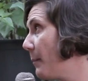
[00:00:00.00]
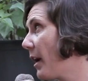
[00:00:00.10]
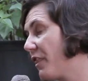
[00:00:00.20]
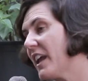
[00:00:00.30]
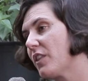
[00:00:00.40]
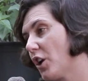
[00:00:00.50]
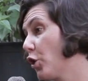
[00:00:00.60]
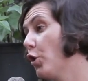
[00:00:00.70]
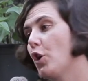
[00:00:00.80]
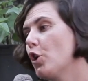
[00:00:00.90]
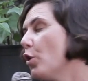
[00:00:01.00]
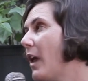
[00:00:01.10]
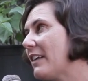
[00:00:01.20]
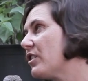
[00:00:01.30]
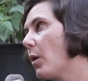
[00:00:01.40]
I think that Google
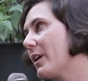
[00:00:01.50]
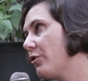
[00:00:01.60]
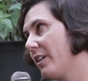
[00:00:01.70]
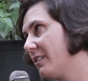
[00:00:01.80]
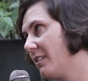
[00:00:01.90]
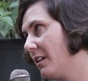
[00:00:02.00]
has no interest